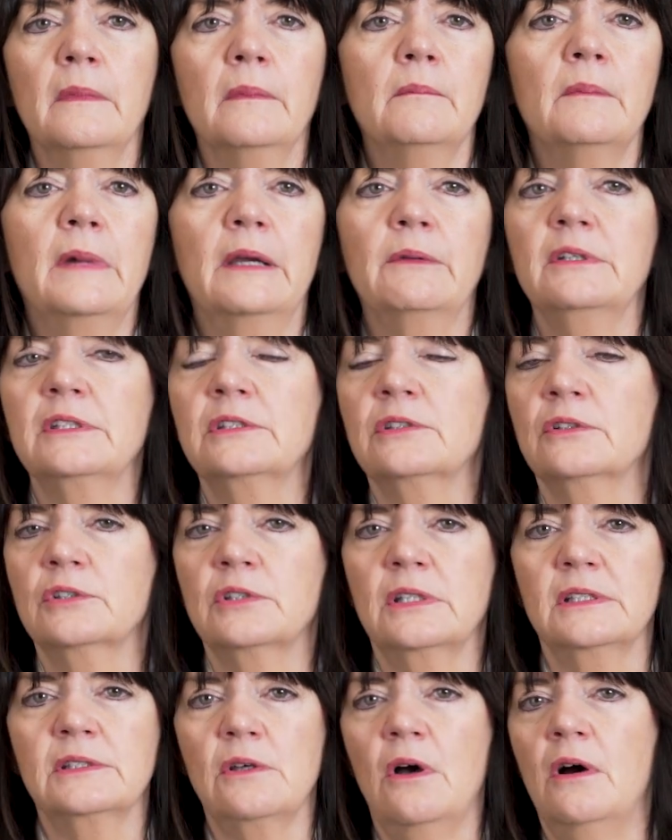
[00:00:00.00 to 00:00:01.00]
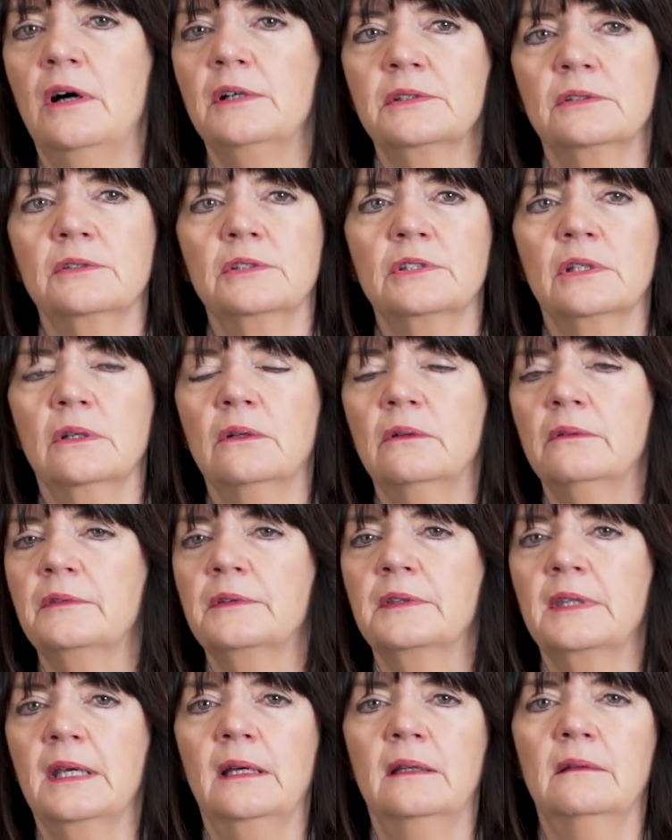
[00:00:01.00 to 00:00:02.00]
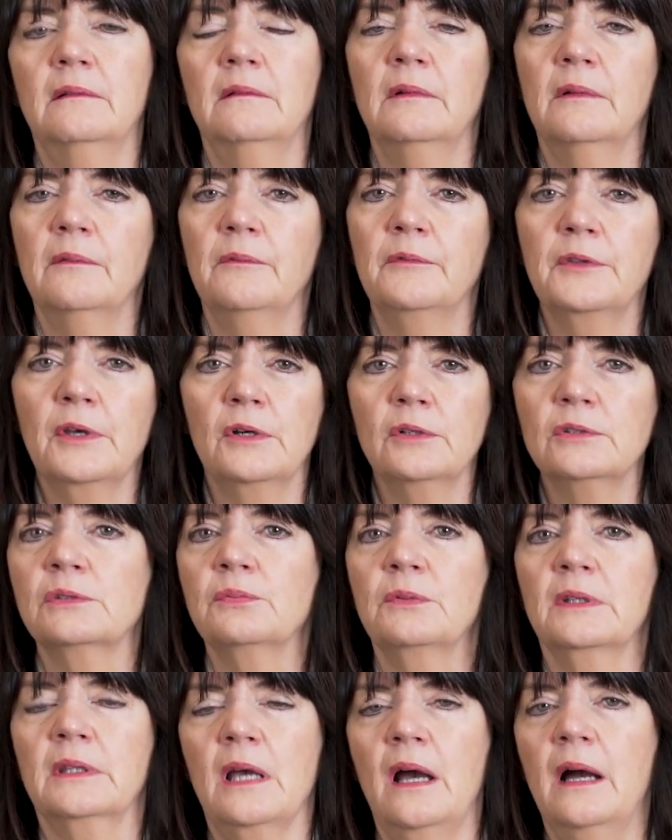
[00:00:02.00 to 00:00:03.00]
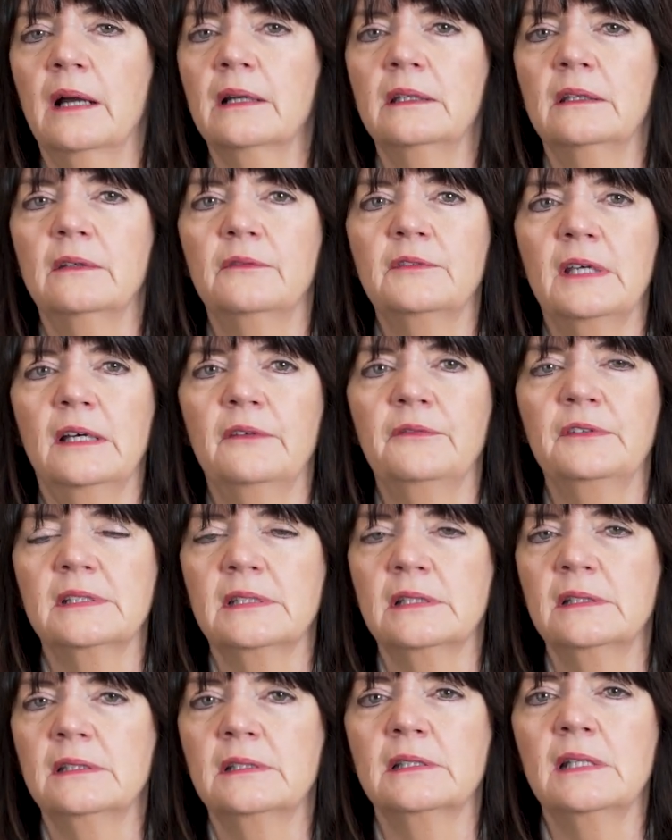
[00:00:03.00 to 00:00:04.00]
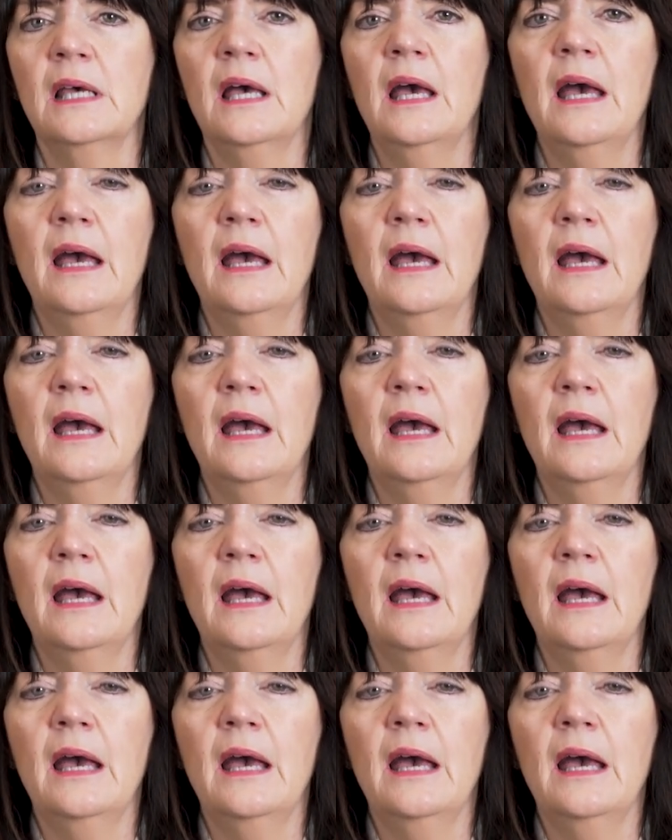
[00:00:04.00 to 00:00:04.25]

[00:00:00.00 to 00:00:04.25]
My research has also shown that those with cognitive deficits